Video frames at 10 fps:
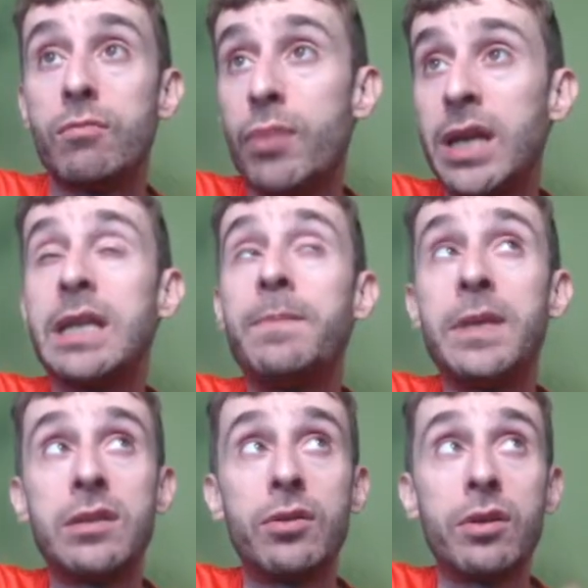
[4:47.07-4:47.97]
Bring the
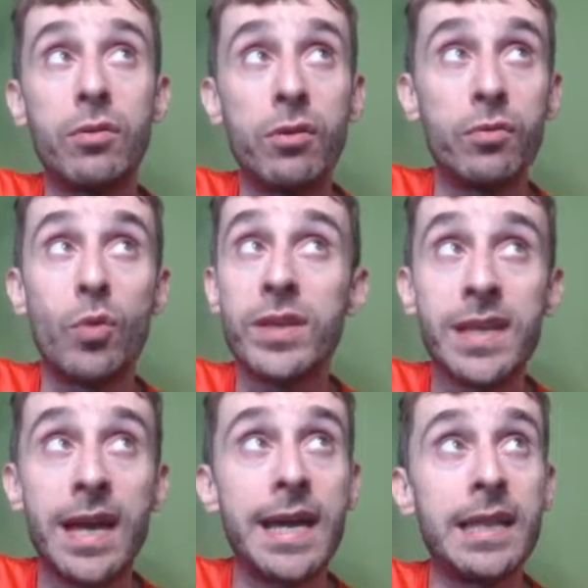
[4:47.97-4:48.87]
pieces on the one
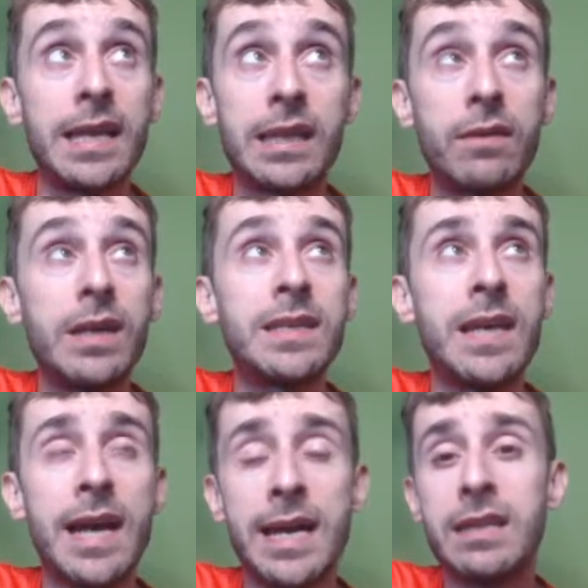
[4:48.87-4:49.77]
side, like the queen
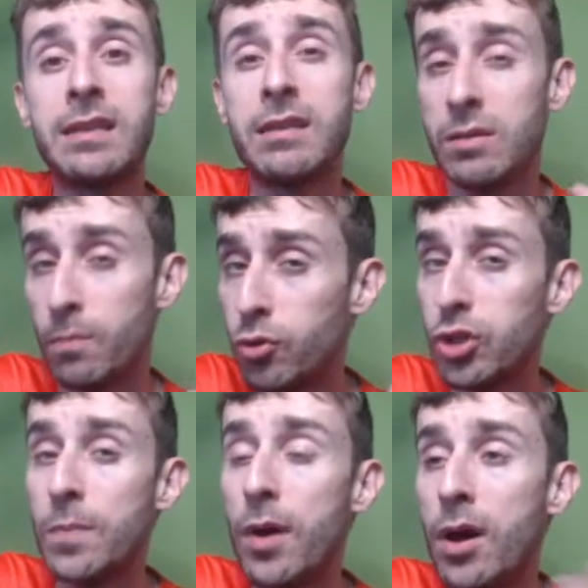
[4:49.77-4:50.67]
side,
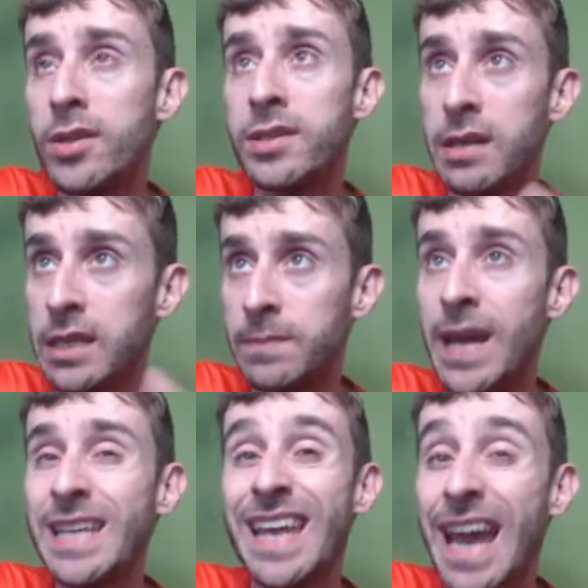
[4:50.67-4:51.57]
push the pawns, take
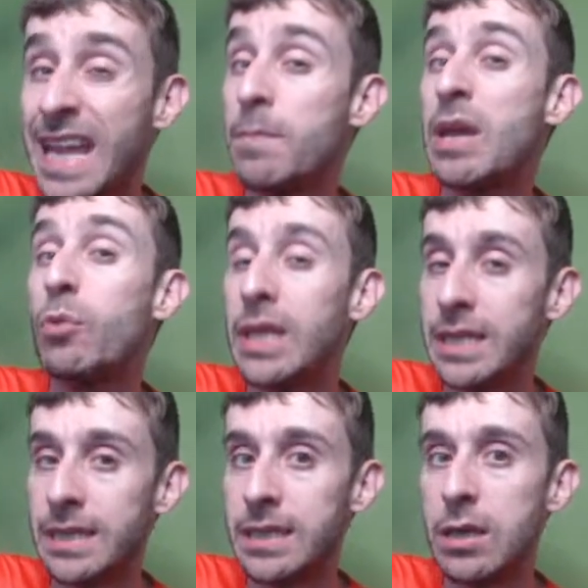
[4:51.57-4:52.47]
space, and make
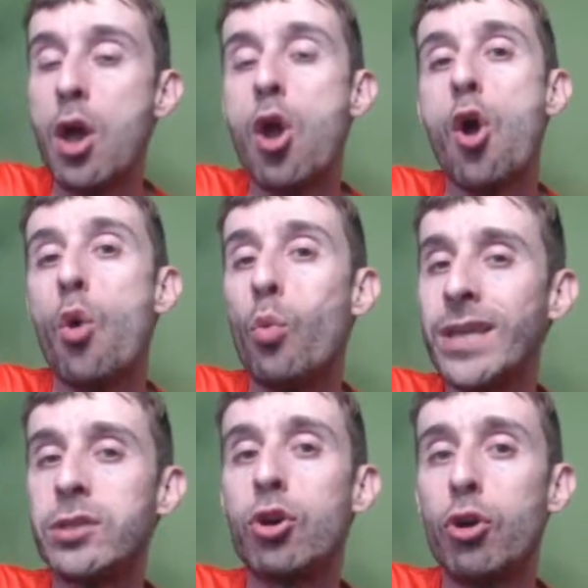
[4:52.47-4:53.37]
weaknesses.
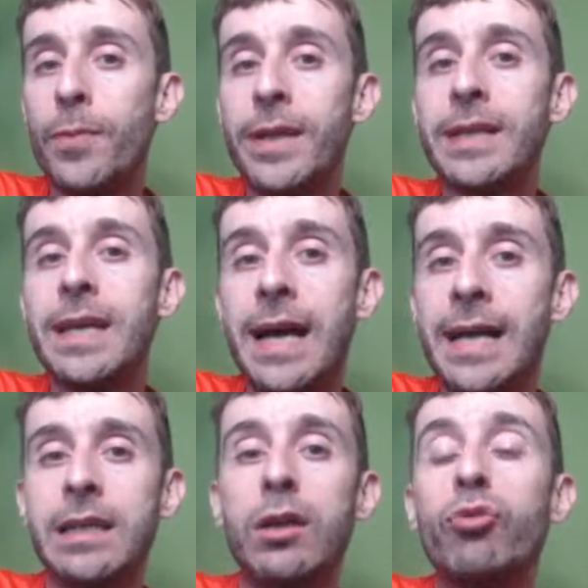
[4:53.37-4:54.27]
Once your opponent
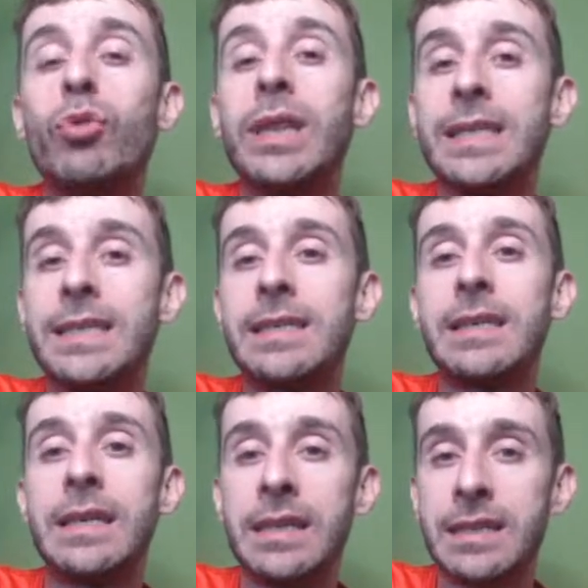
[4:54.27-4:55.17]
has a lot of
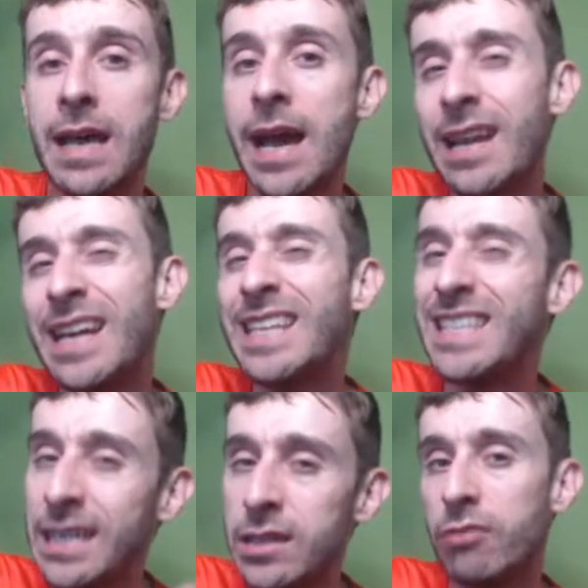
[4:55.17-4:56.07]
weaknesses in this area,
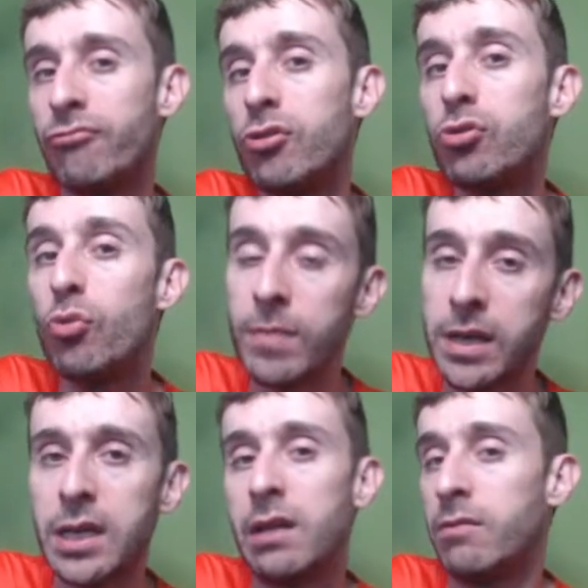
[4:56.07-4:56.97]
it's easier for you to win
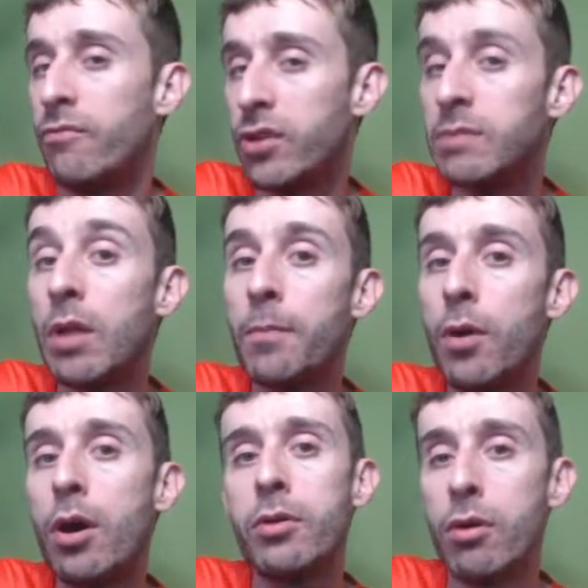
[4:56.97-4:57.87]
material, for example, a
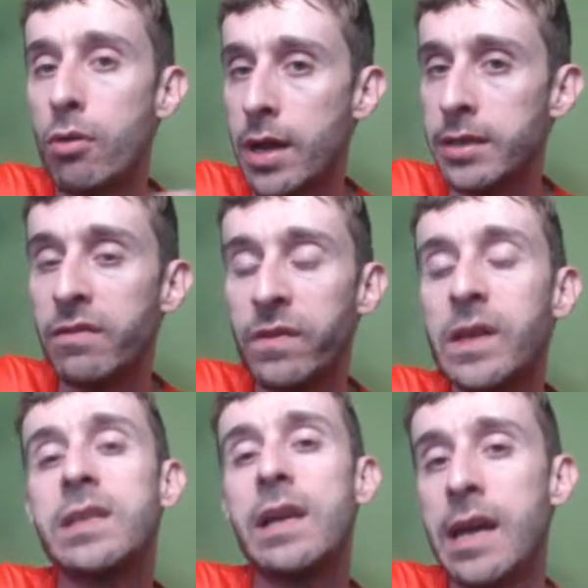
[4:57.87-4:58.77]
pawn or other
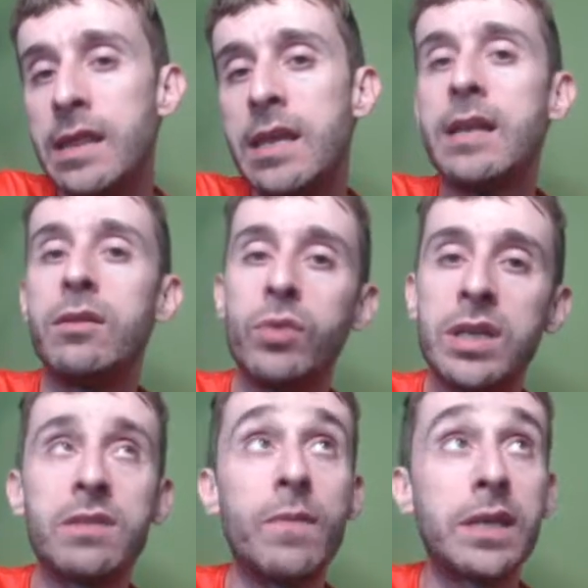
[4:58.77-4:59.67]
things, and then with
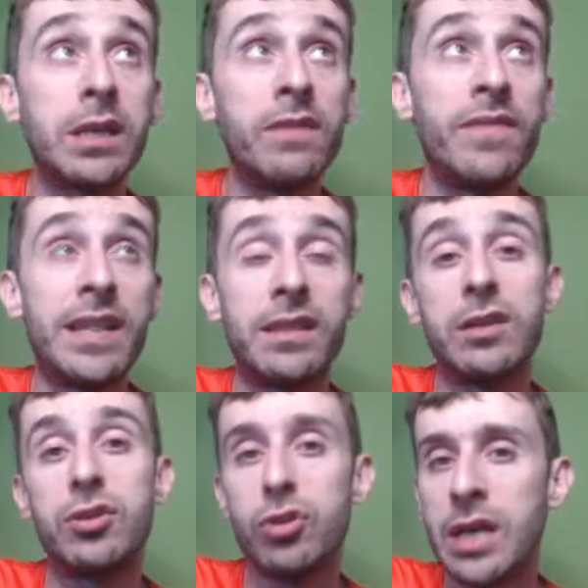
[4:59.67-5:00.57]
this material
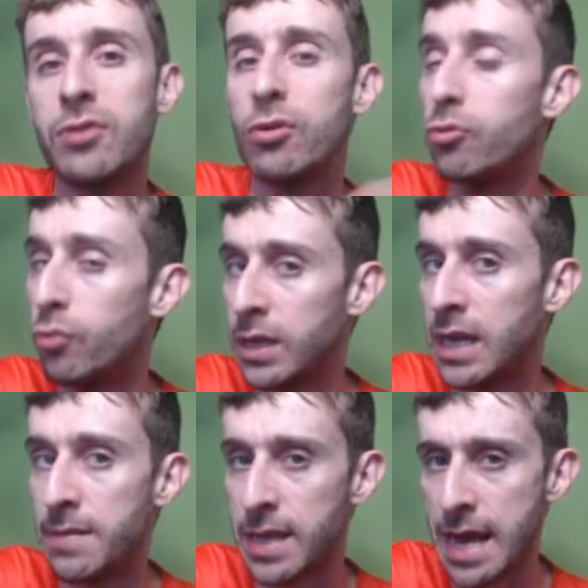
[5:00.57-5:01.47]
advantage, you can try to win the
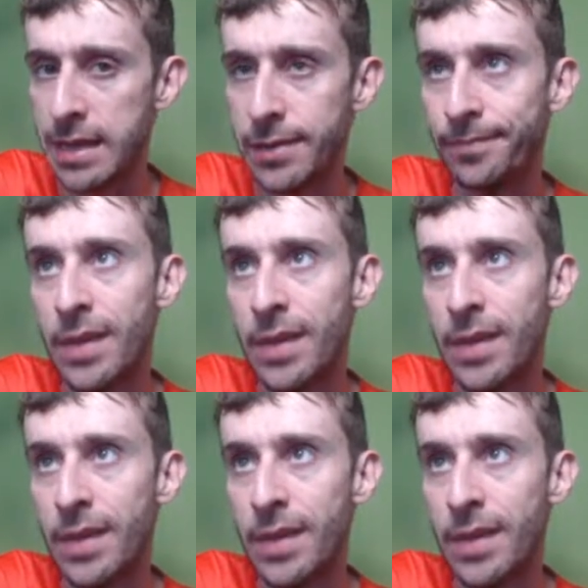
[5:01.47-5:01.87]
game at the end.